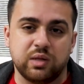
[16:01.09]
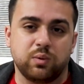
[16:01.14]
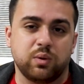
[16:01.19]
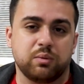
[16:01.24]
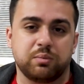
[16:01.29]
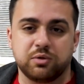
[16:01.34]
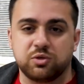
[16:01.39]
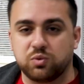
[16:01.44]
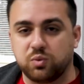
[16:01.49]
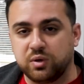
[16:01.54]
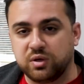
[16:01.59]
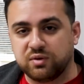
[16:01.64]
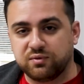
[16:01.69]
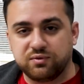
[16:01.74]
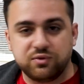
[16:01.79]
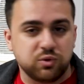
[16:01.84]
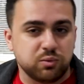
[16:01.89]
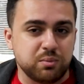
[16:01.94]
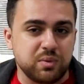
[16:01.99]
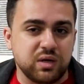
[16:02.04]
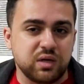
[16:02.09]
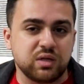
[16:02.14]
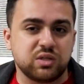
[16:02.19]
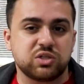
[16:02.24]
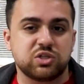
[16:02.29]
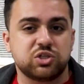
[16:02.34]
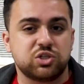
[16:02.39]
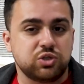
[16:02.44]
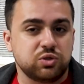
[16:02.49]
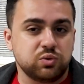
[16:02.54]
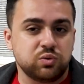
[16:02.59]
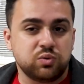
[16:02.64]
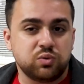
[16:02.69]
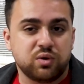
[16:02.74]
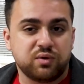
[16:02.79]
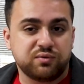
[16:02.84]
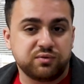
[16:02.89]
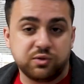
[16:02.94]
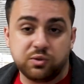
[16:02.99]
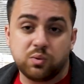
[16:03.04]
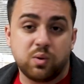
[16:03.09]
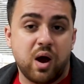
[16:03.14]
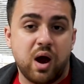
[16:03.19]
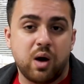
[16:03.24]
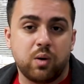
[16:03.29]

anywhere between a few minutes to a few